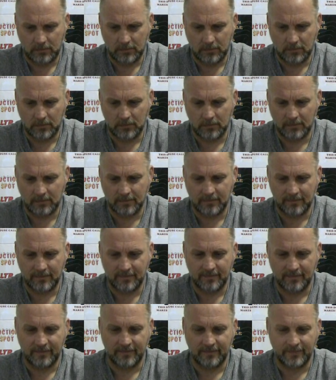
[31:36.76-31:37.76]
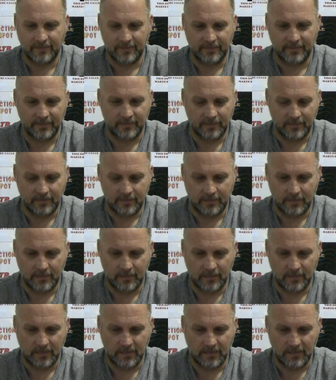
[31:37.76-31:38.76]

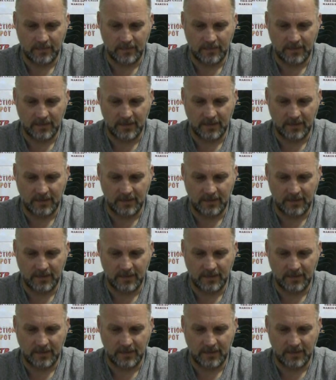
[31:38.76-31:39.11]
(silent)